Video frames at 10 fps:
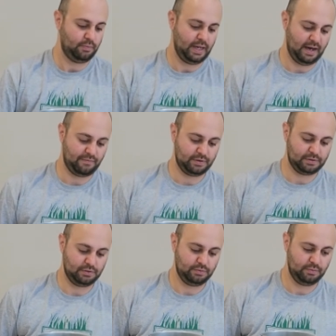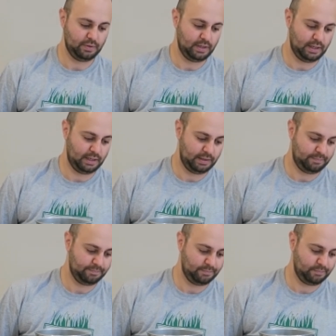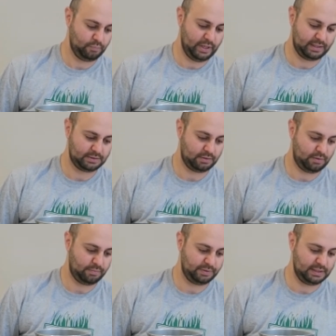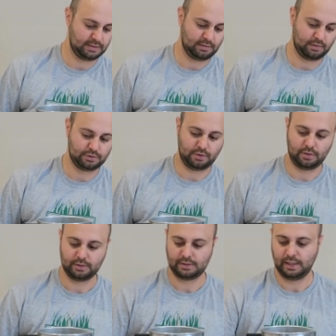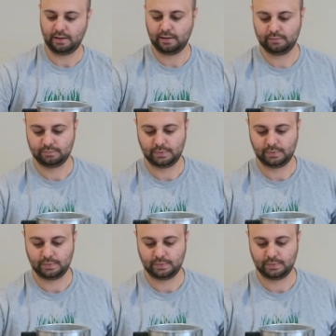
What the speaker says: We have our 2 wicks all placed in our jars here.